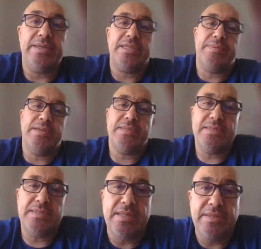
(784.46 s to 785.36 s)

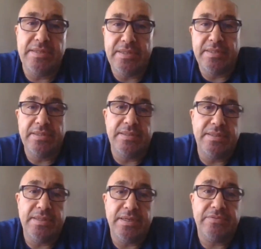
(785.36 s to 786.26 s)
expenses, and
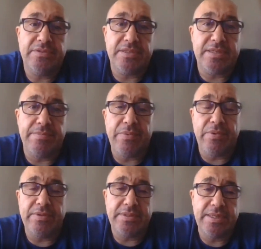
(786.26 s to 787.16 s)
after some
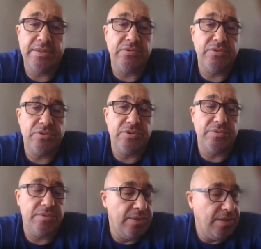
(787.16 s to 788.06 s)
point they're going
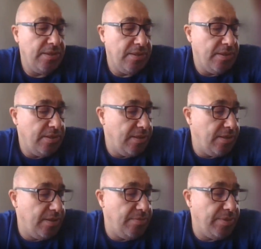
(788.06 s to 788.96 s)
to
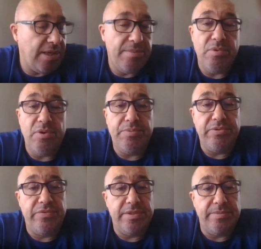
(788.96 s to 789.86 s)
become more
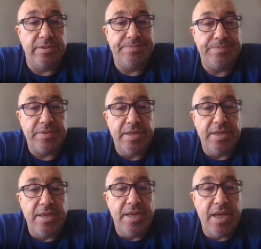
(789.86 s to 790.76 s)
profitable.
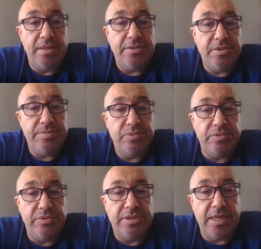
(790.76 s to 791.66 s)

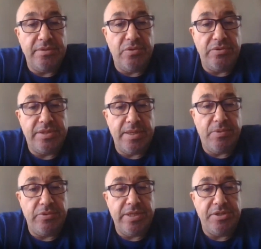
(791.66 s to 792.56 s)
Entrepreneur can contact
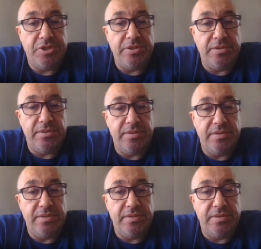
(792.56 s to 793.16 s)
potential